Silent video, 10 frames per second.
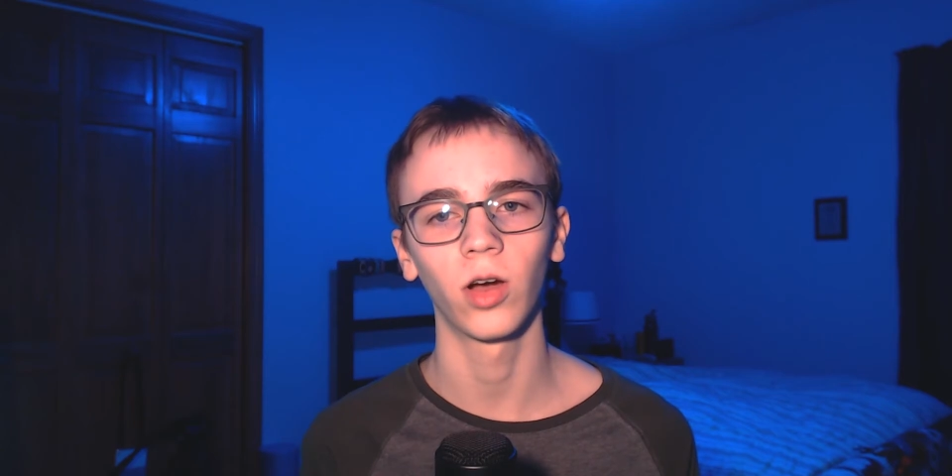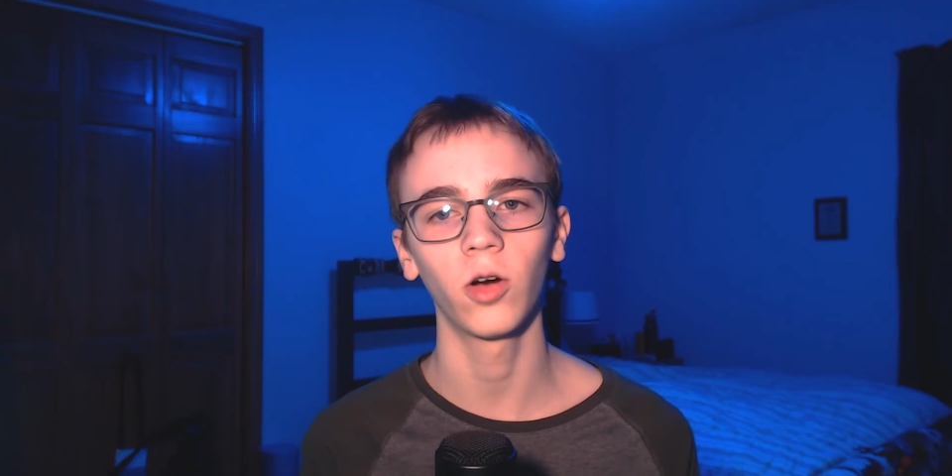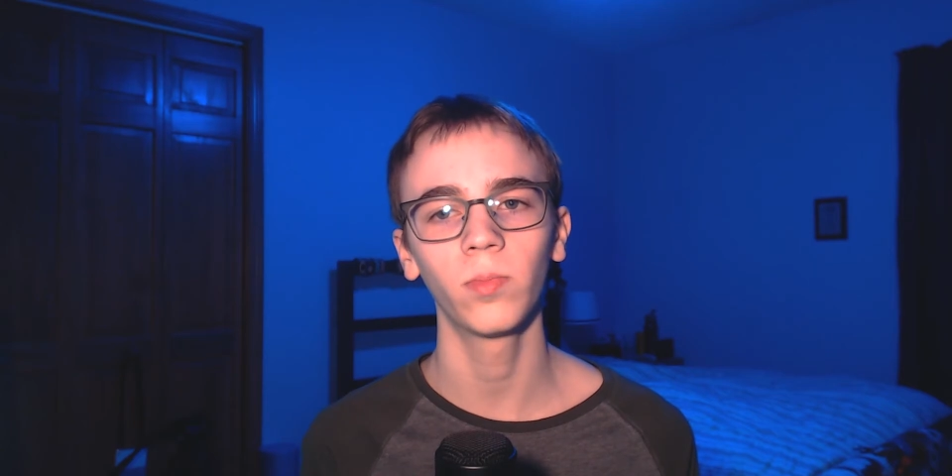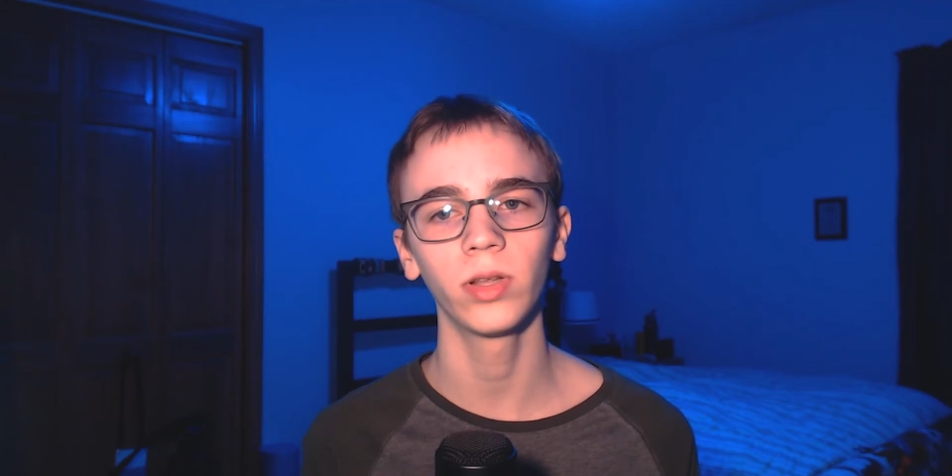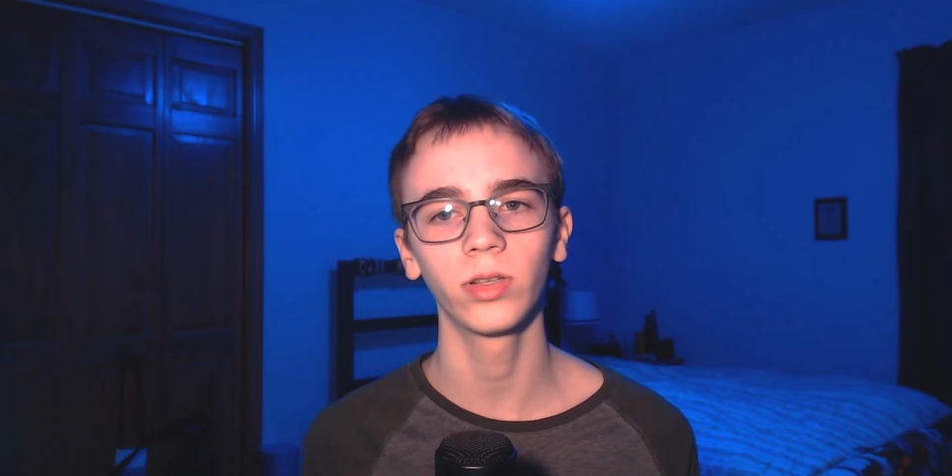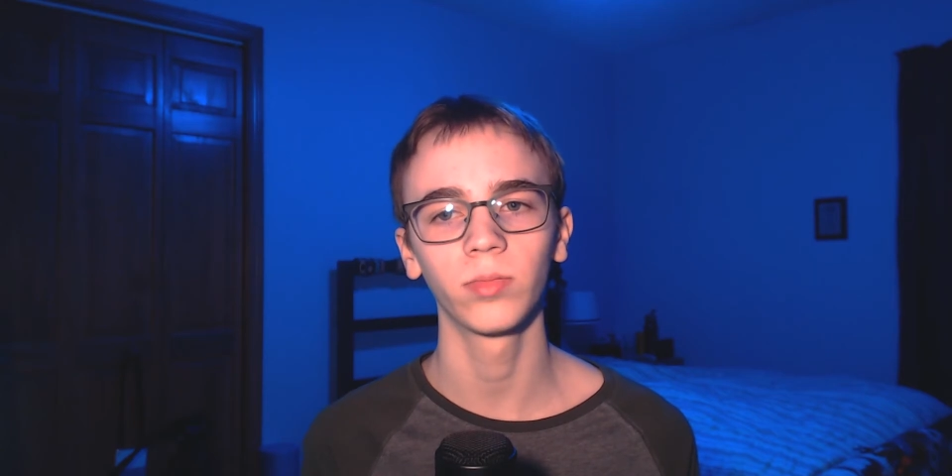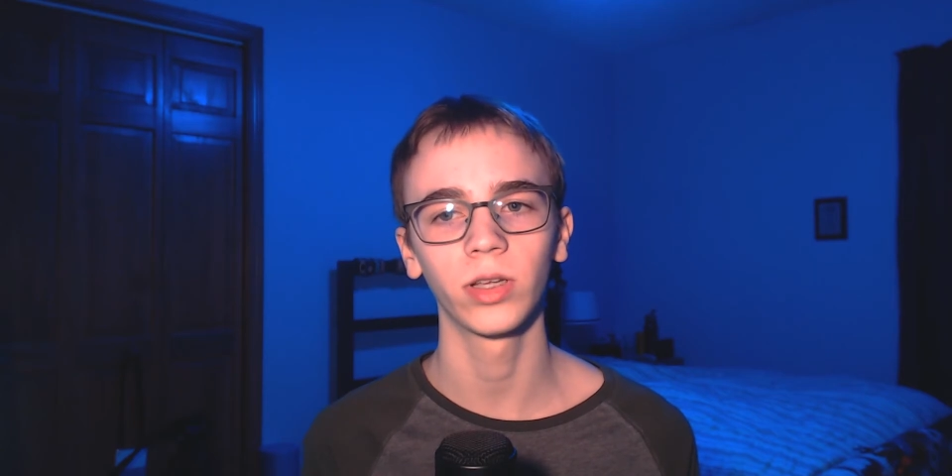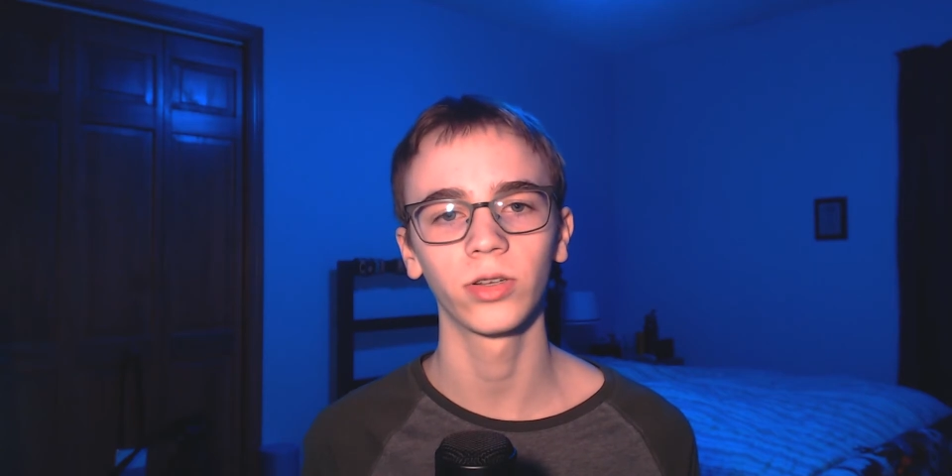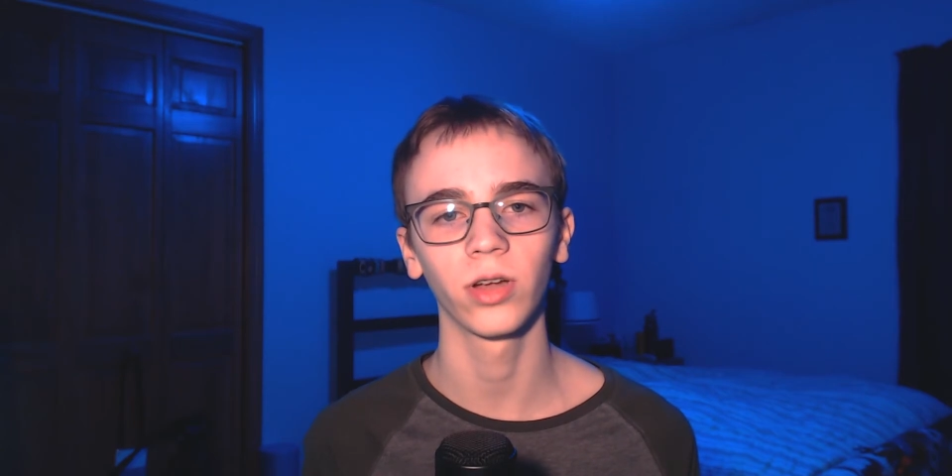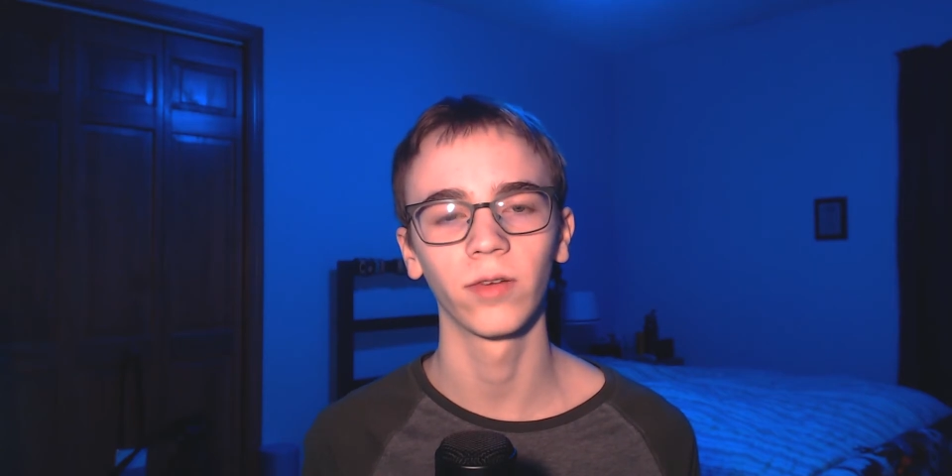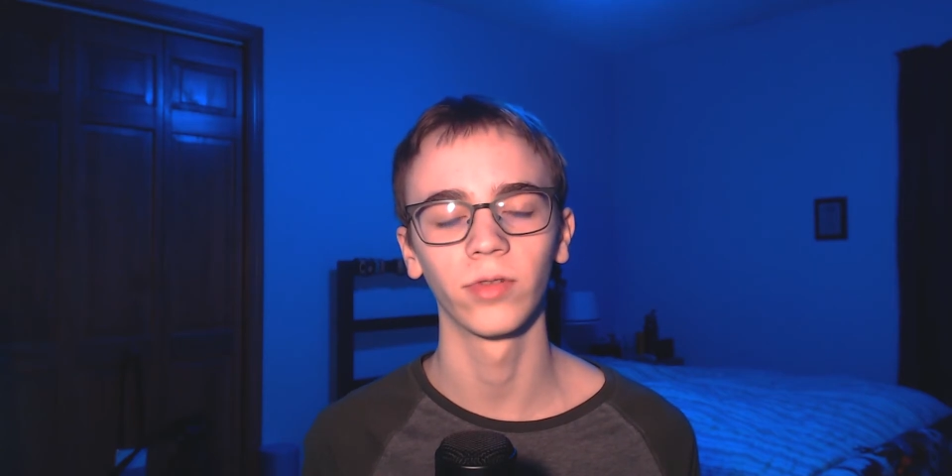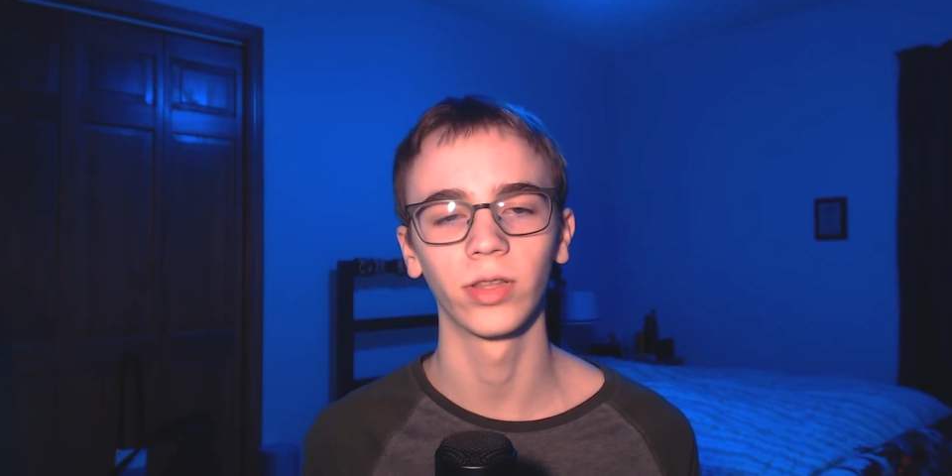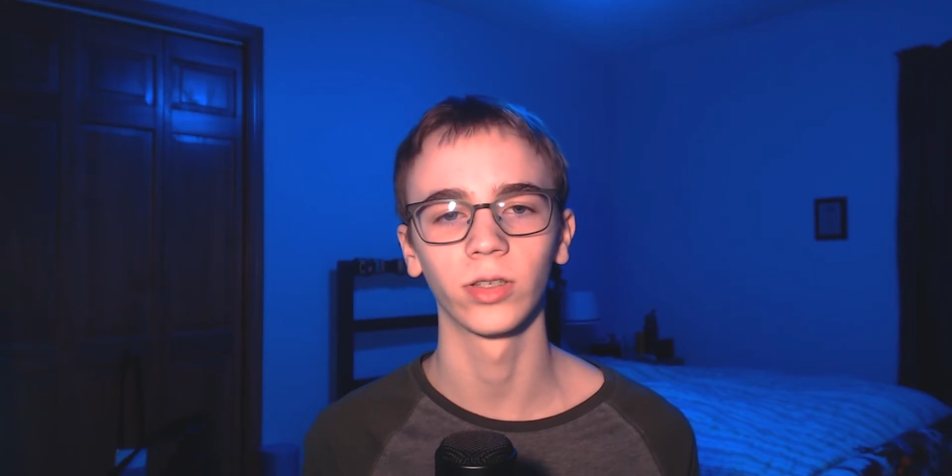open to make sure everything